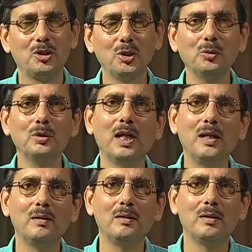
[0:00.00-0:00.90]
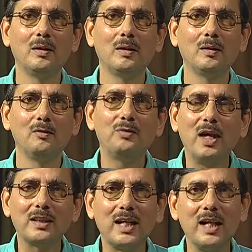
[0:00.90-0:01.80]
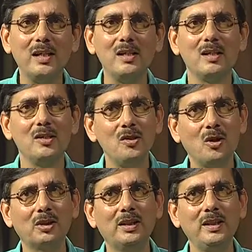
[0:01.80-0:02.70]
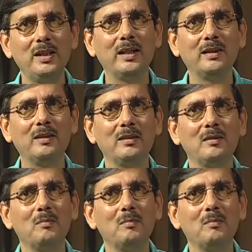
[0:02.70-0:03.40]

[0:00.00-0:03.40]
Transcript: to the fertile North Indian